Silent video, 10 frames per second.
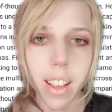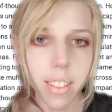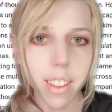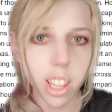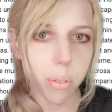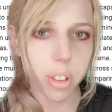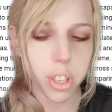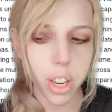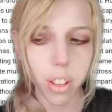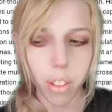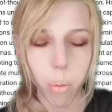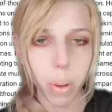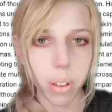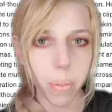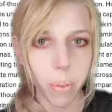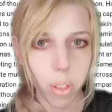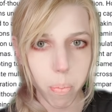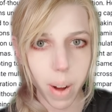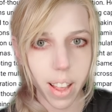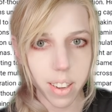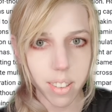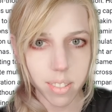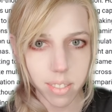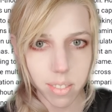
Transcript: the selfishness will spread.